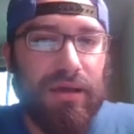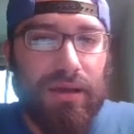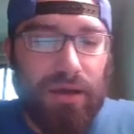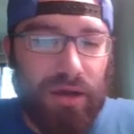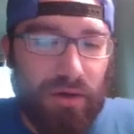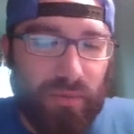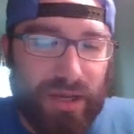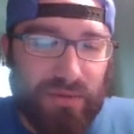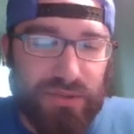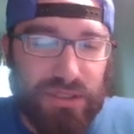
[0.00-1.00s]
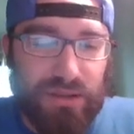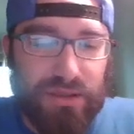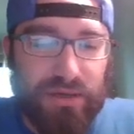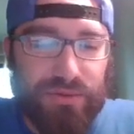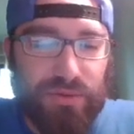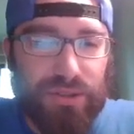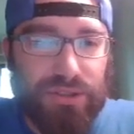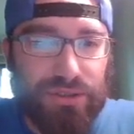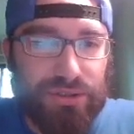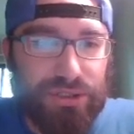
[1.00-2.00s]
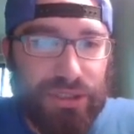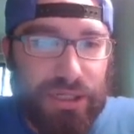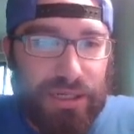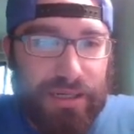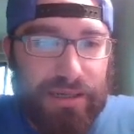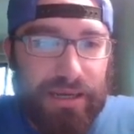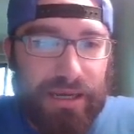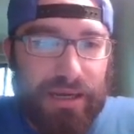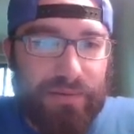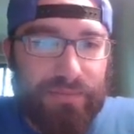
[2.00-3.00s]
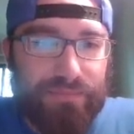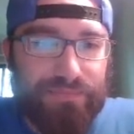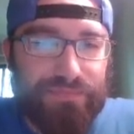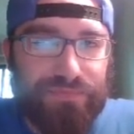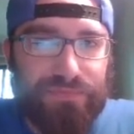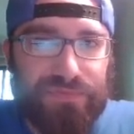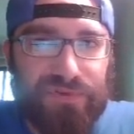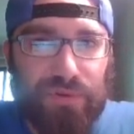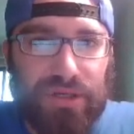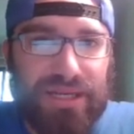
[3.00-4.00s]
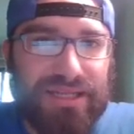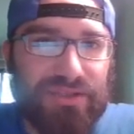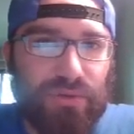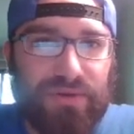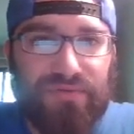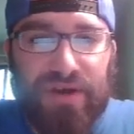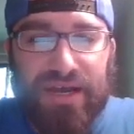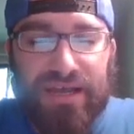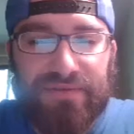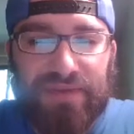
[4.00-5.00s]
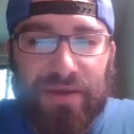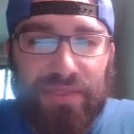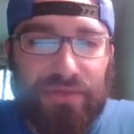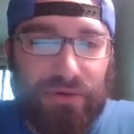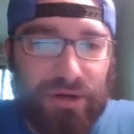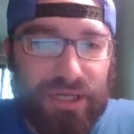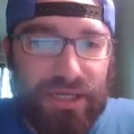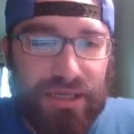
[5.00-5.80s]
Omega was another thing I was going to search. So we're looking at 25, now 30.